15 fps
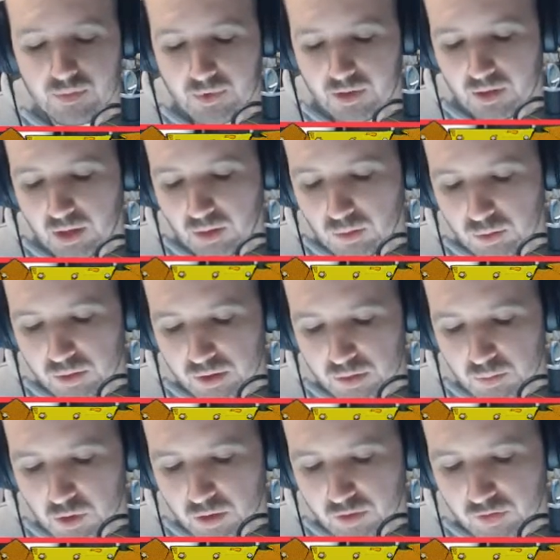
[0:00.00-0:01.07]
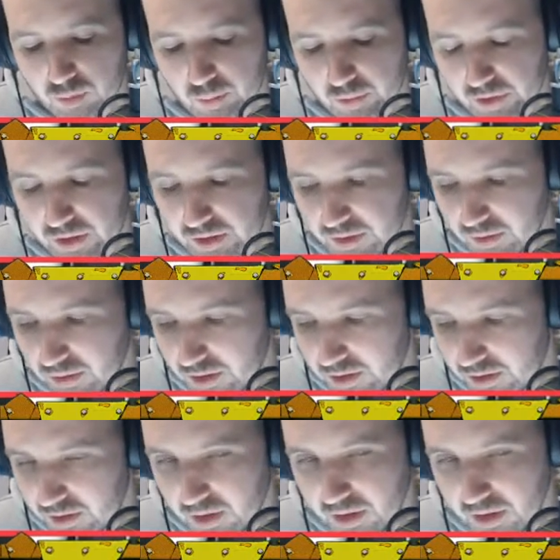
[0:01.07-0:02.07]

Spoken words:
Old one is more of a boy size.